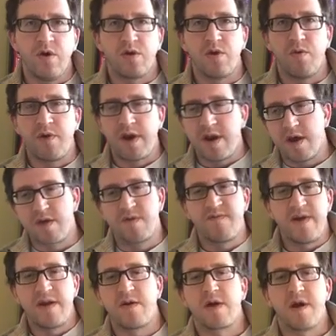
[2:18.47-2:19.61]
So when another
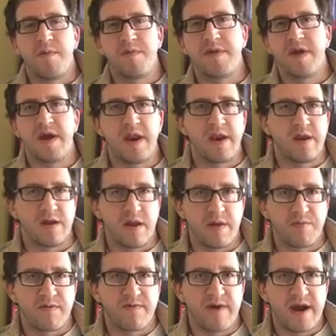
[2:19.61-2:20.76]
vendor comes in
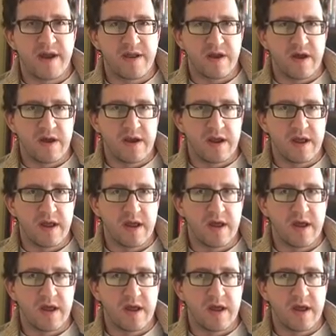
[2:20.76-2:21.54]
and provide an